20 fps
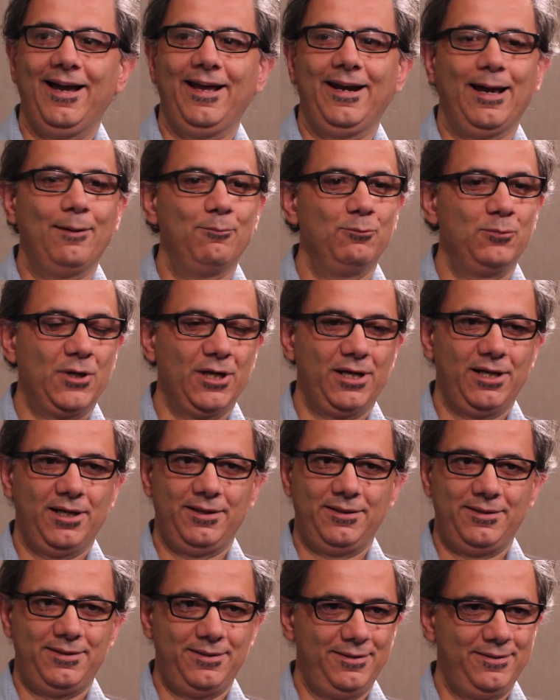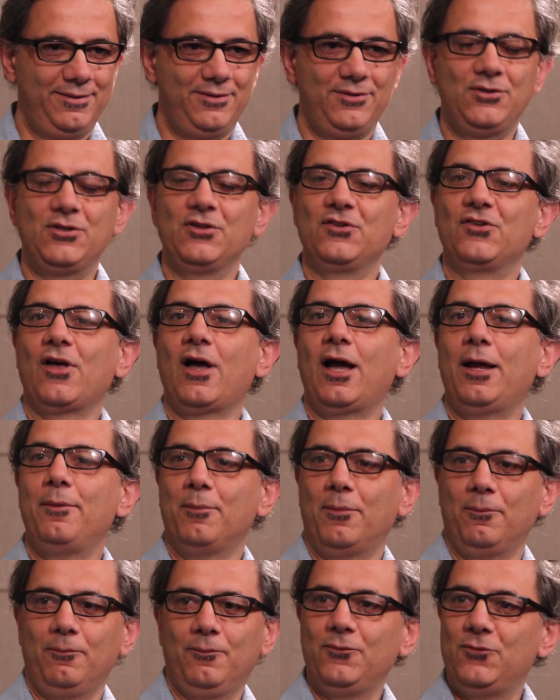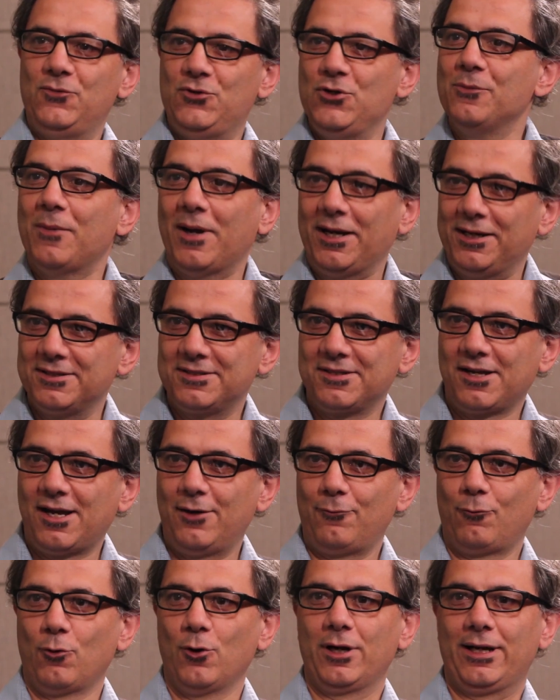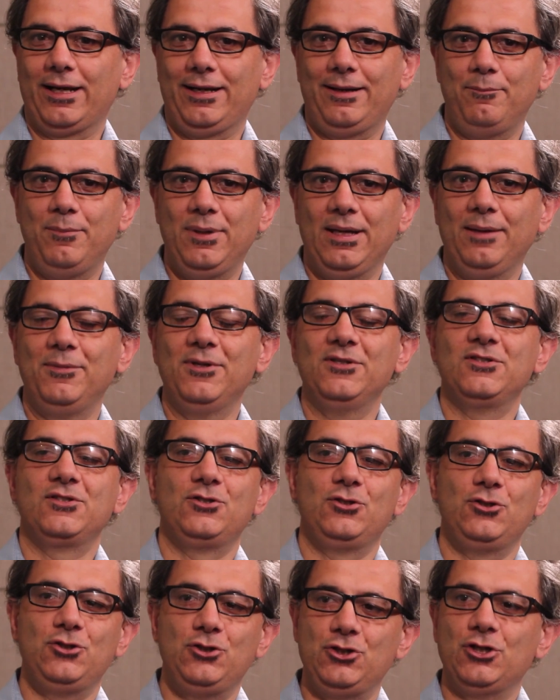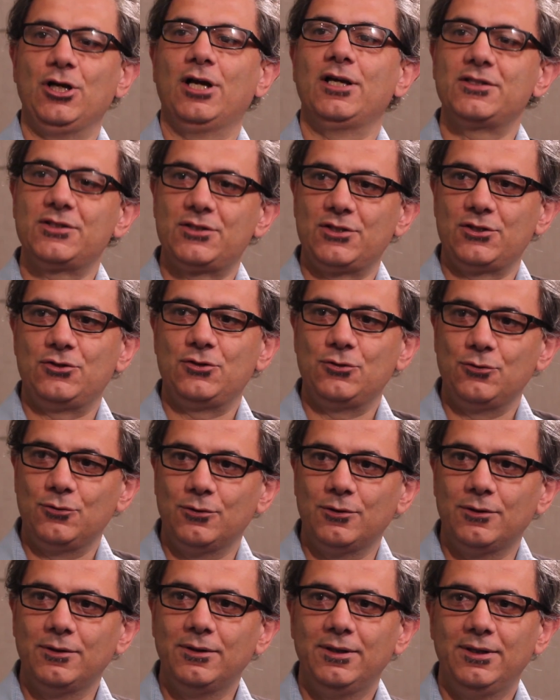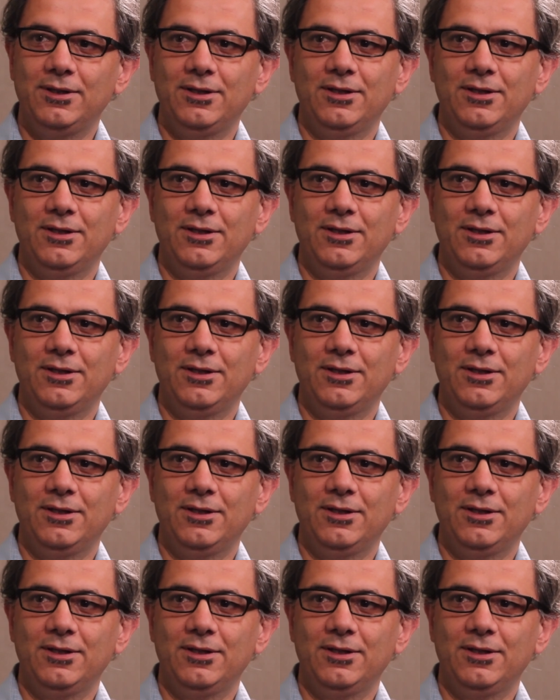And I'm going to do my design work, and BIM is just a tool.